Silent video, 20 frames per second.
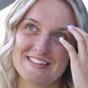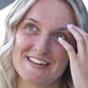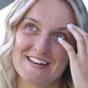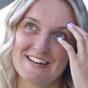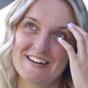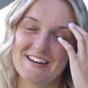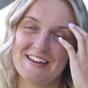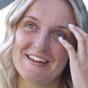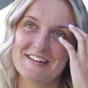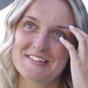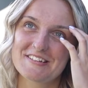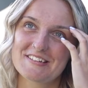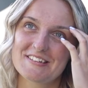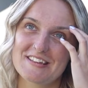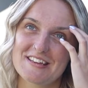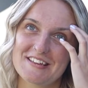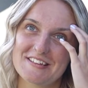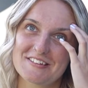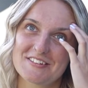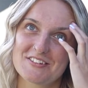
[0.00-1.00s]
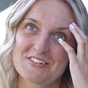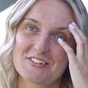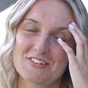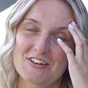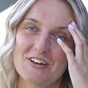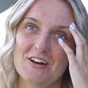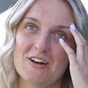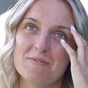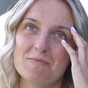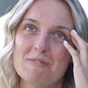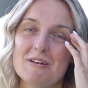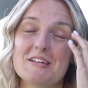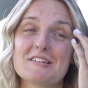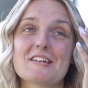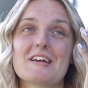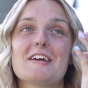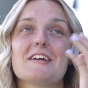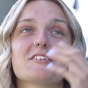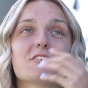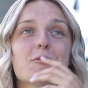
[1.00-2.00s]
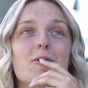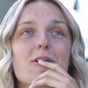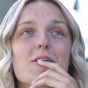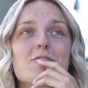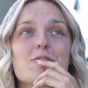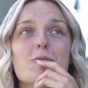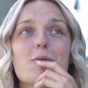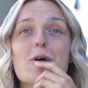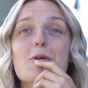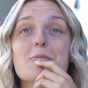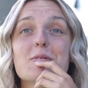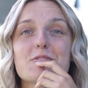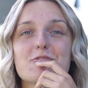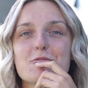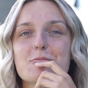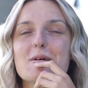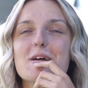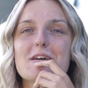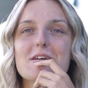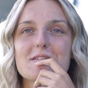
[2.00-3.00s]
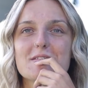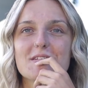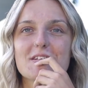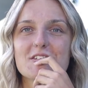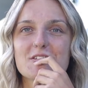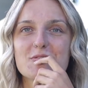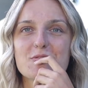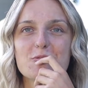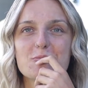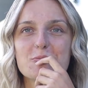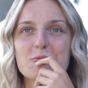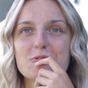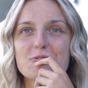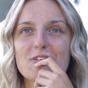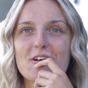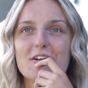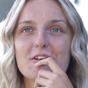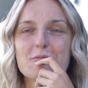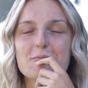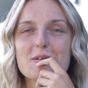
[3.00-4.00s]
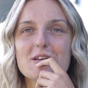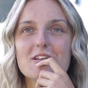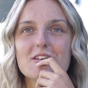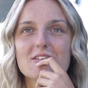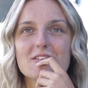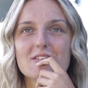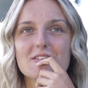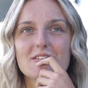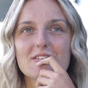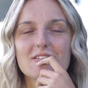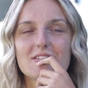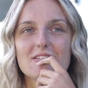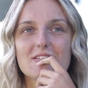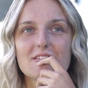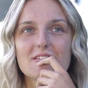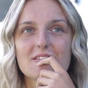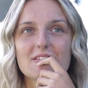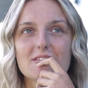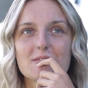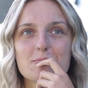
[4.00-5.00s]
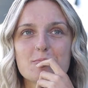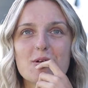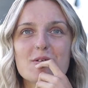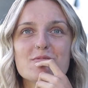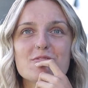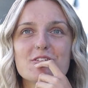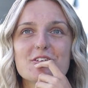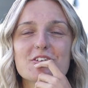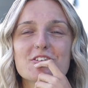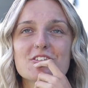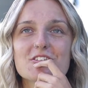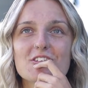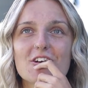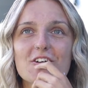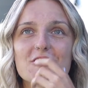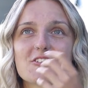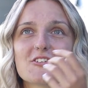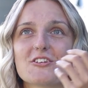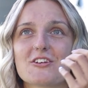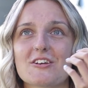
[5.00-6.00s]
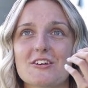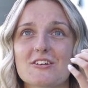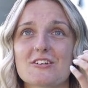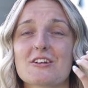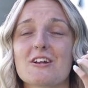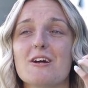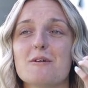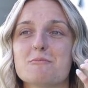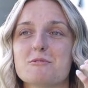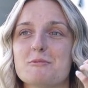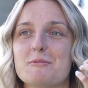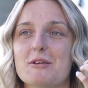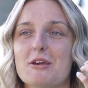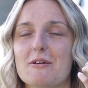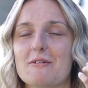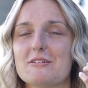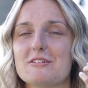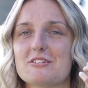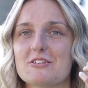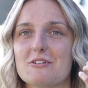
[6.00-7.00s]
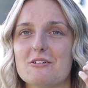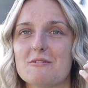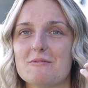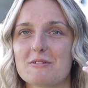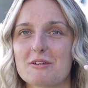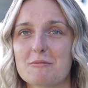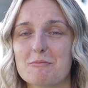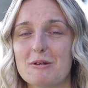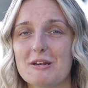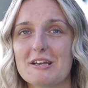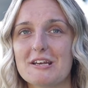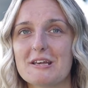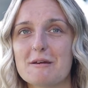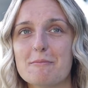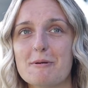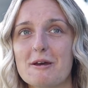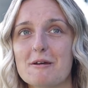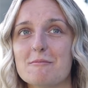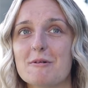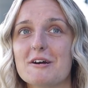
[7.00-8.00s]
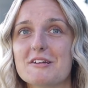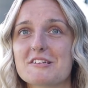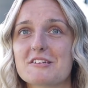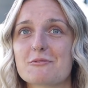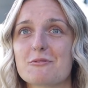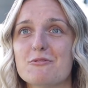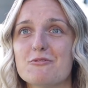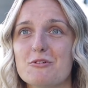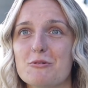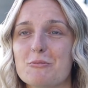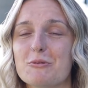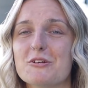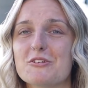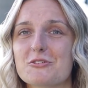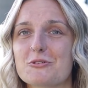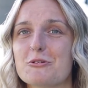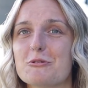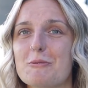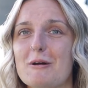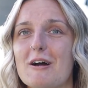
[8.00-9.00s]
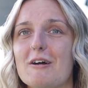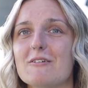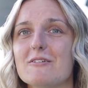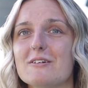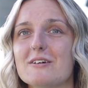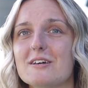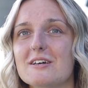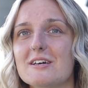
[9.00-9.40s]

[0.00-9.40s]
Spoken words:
Yeah, it's quite overwhelming for me as a football fan. I mean, Brentford is such a good club to be going to. Completely epitomises what football is all about.